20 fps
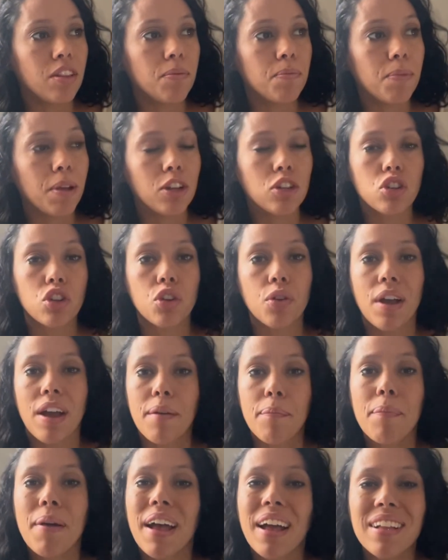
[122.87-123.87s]
Make sure you
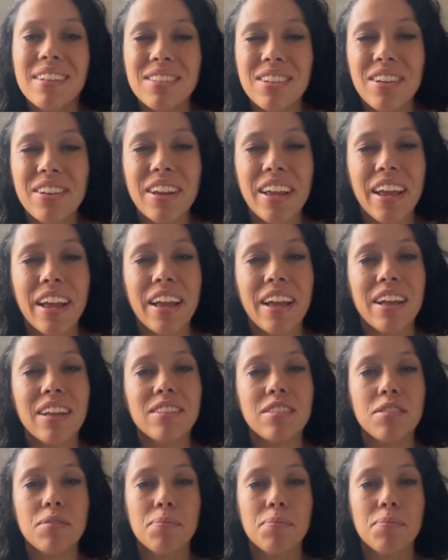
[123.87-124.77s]
have pads on hand.